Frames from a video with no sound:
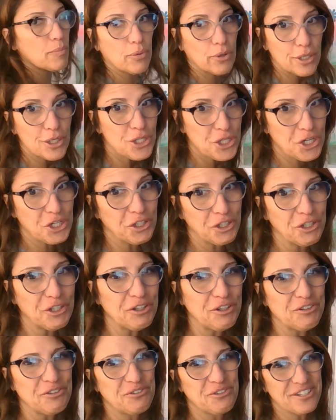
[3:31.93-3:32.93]
pretty
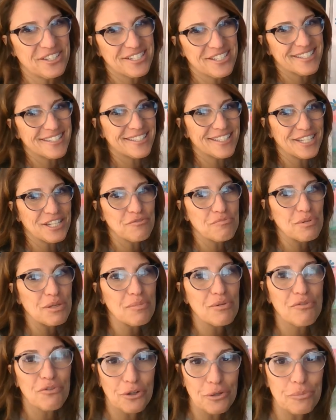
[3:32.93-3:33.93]
sure where she's going to be
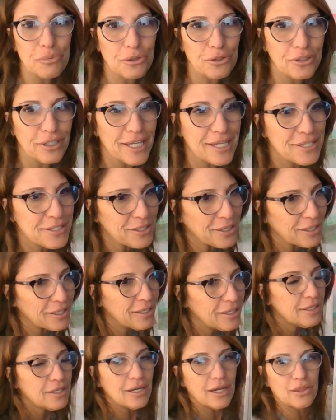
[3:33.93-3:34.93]
before you put her legs on.
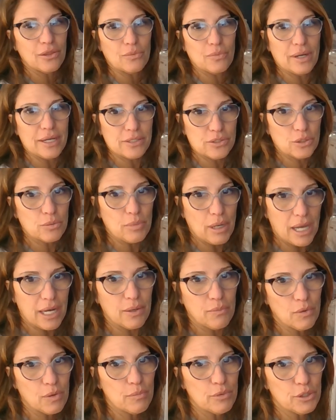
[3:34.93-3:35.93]
Otherwise, her
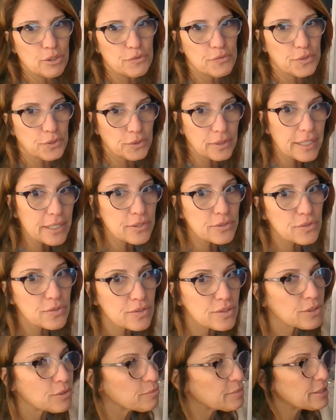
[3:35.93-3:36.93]
body will move and her legs will
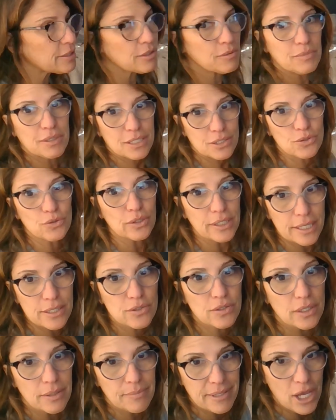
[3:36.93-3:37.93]
still be there because her
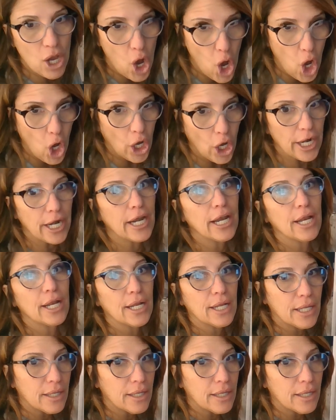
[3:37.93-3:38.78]
leg's going to be on